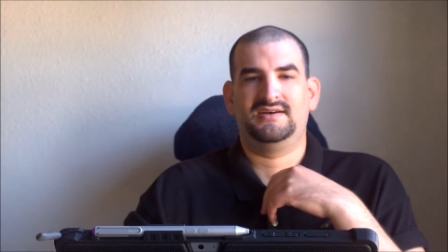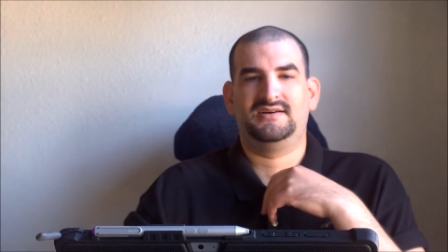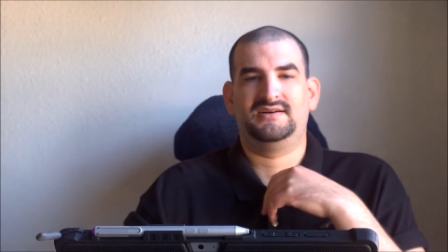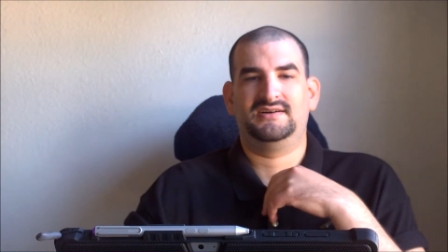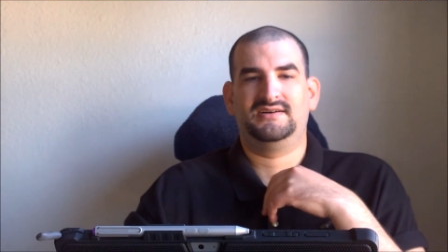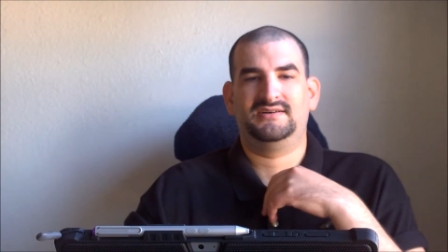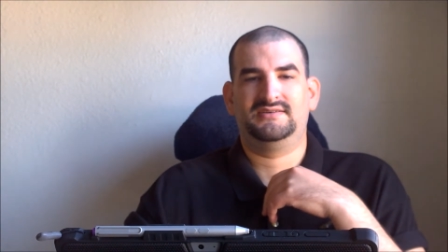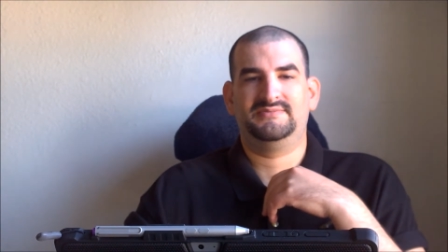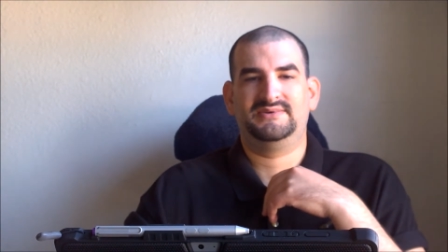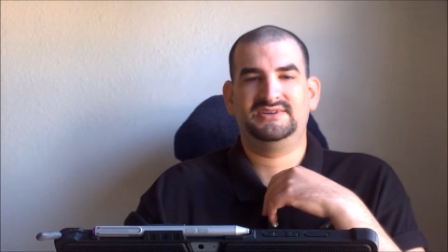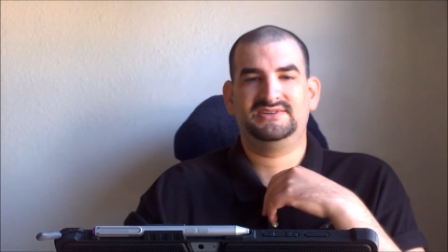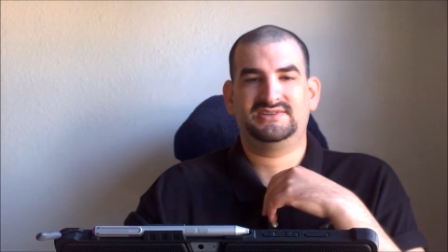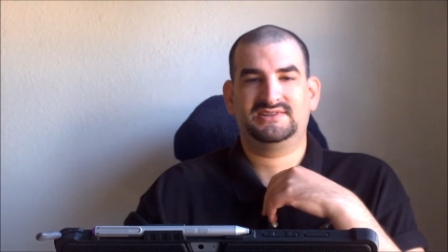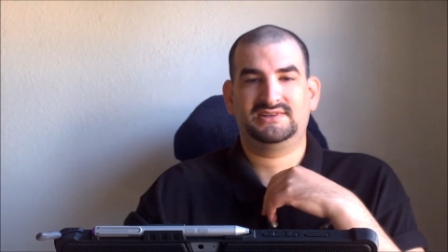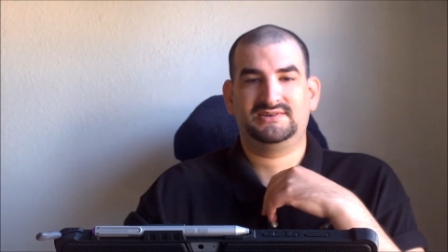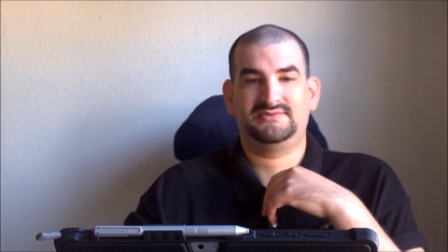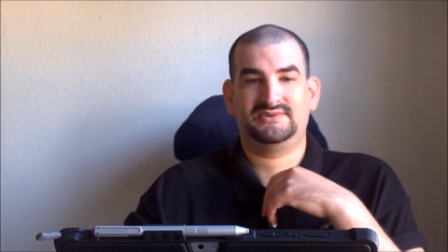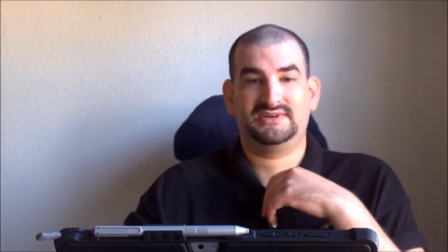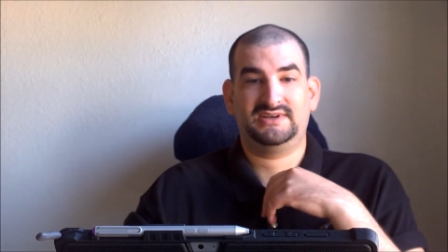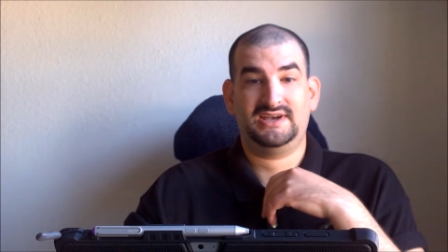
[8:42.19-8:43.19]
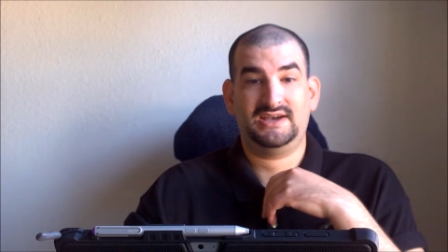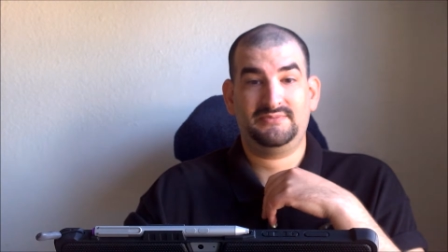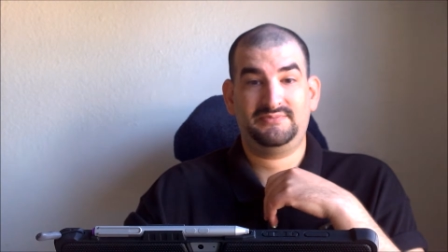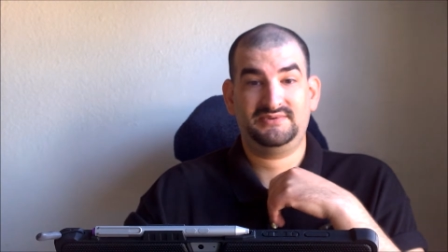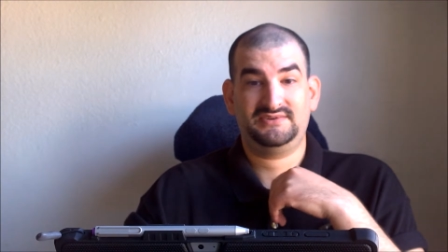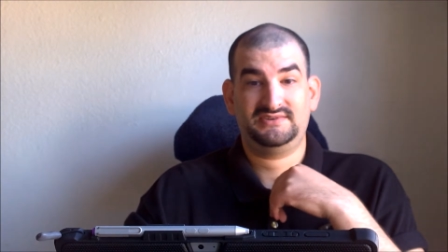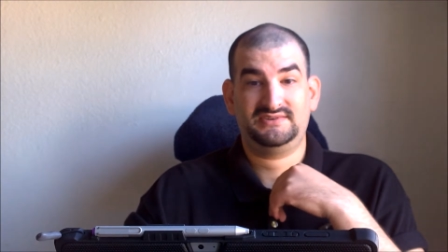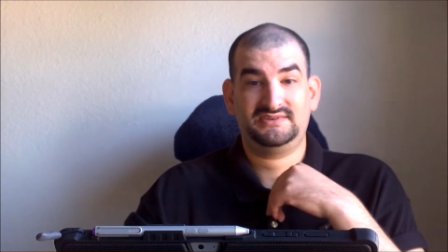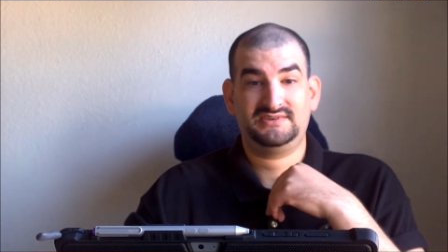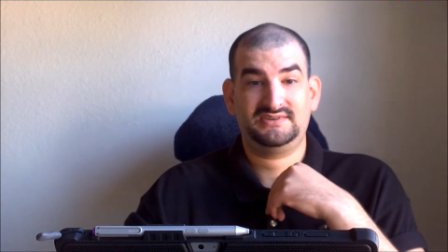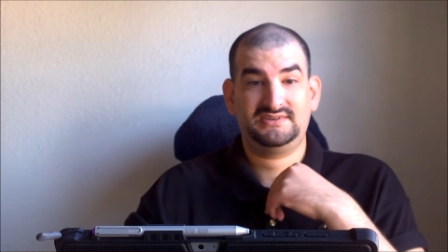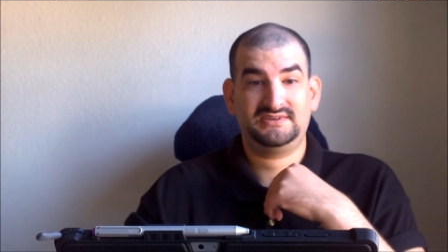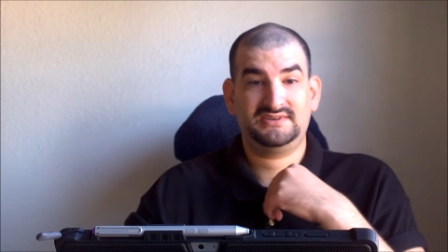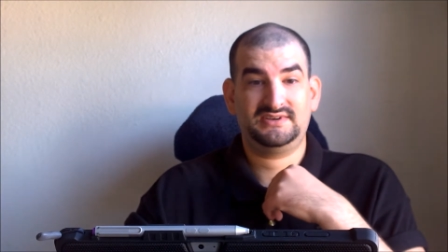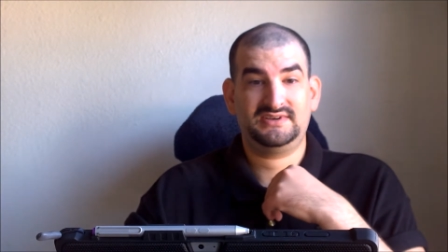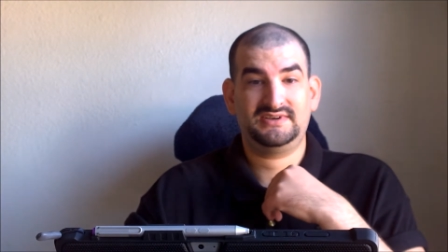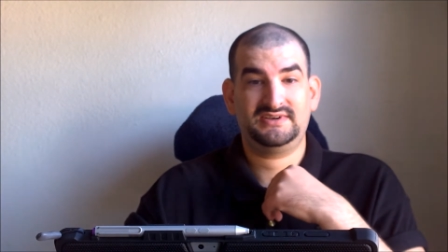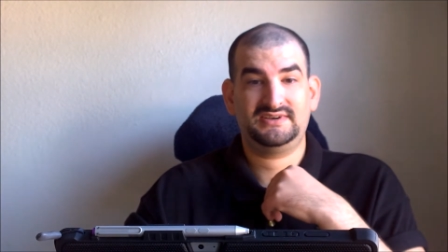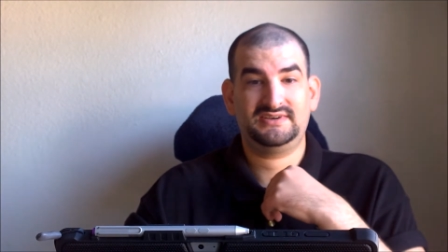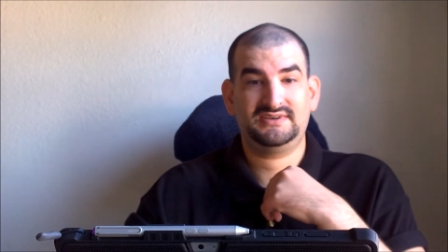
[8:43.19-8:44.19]
Uh, basically, what happened
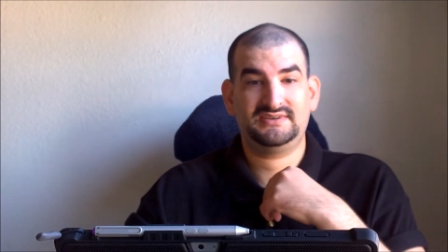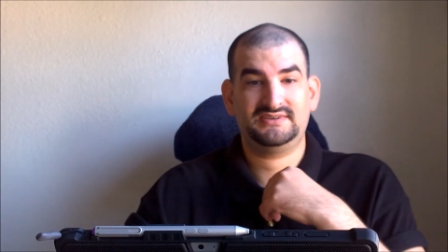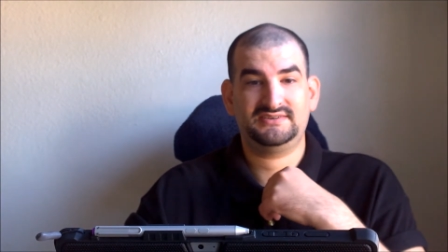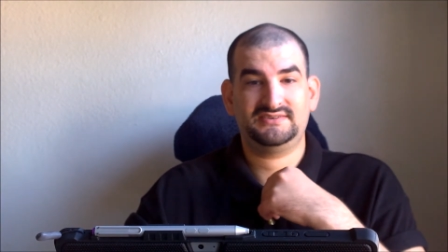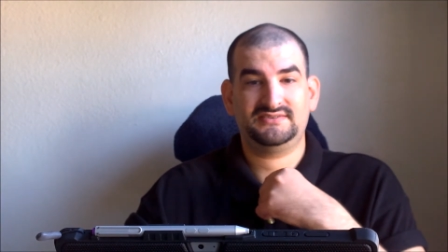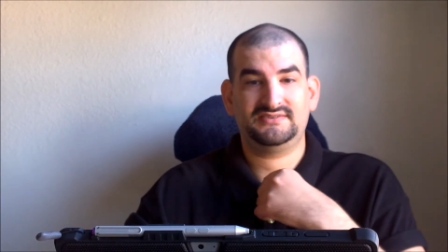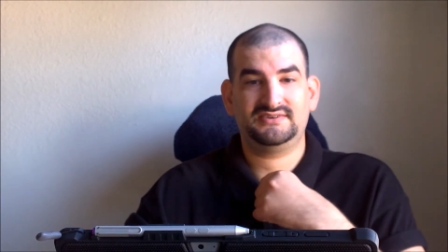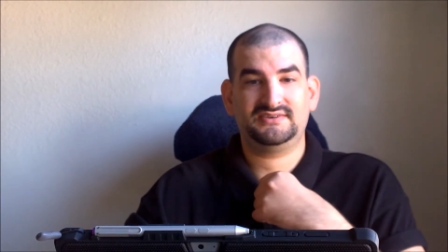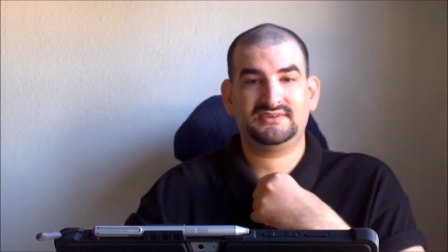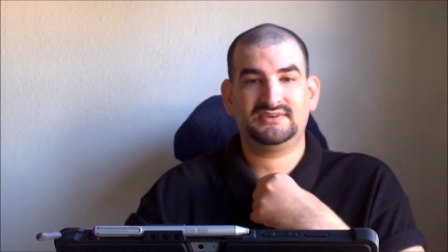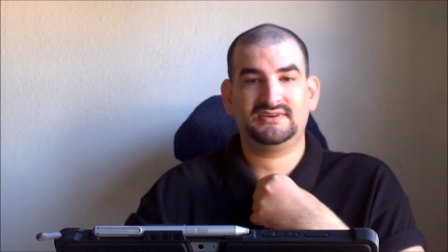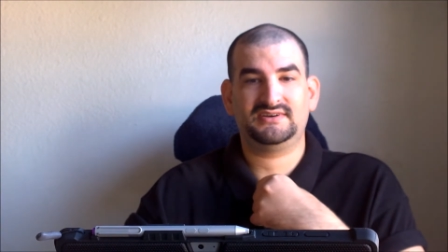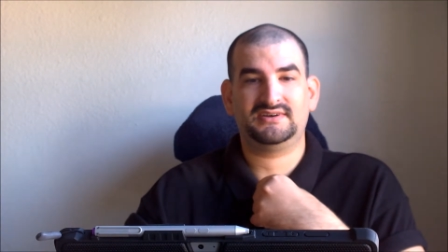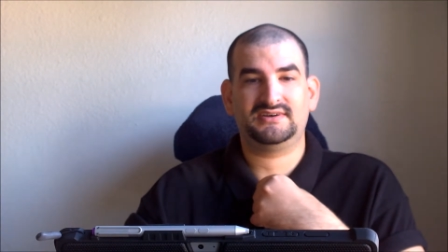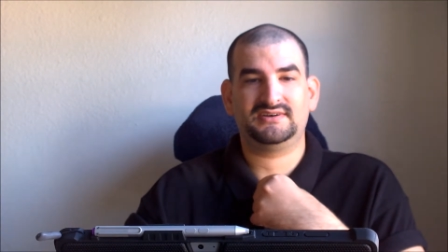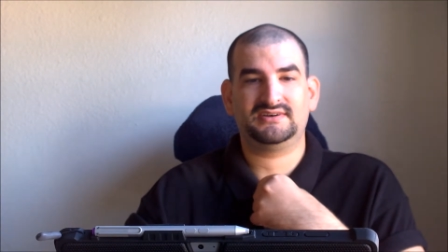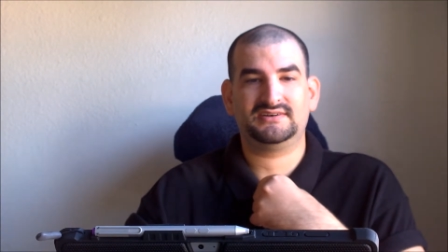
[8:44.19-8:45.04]
uh,